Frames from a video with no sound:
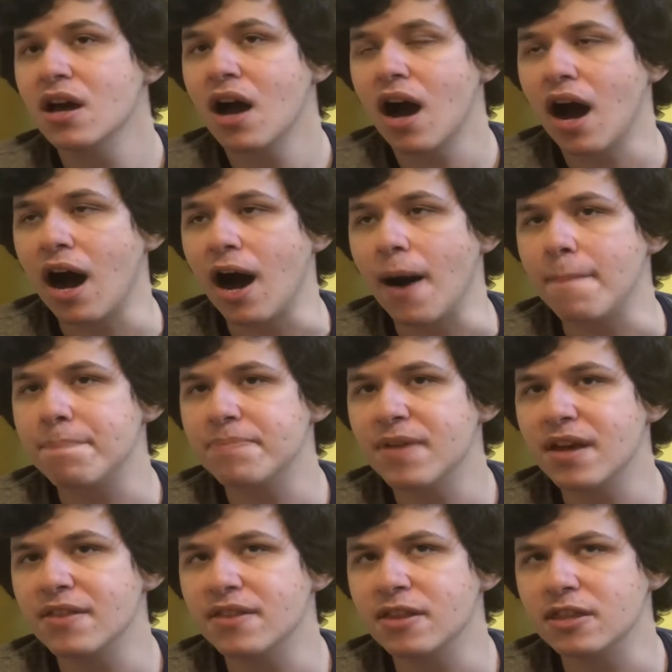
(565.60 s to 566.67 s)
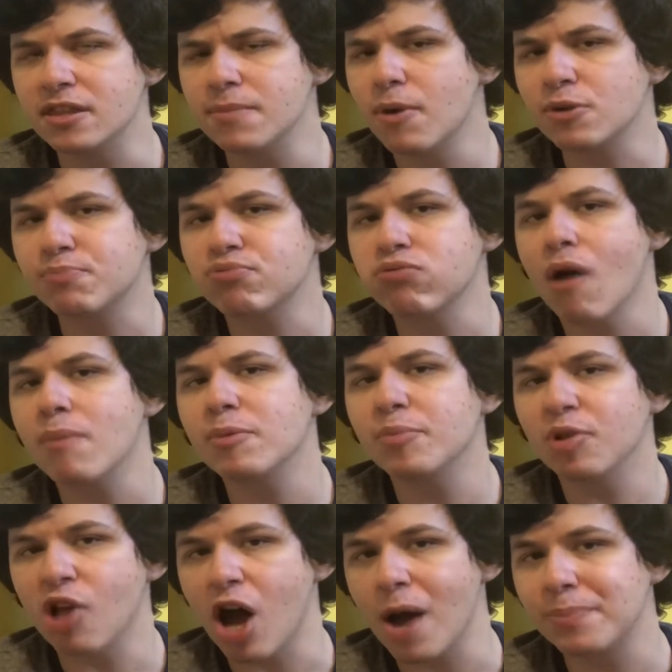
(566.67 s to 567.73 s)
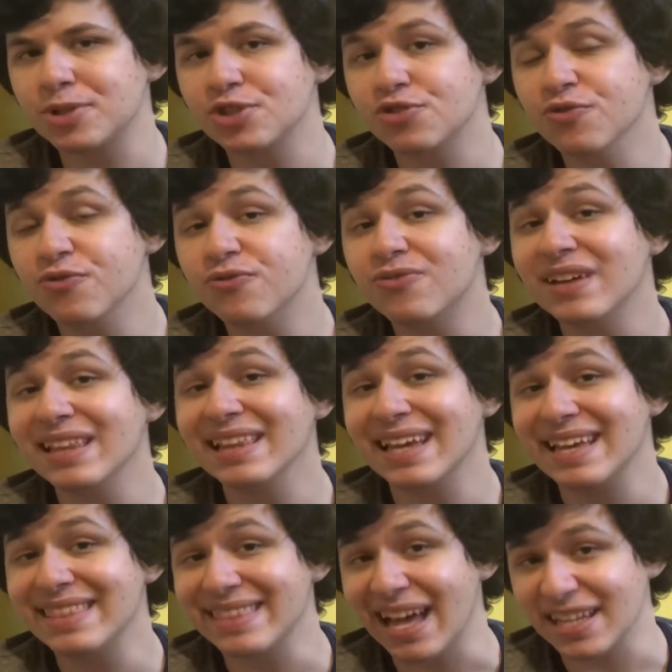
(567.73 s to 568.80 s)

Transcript: the most probable option to fill in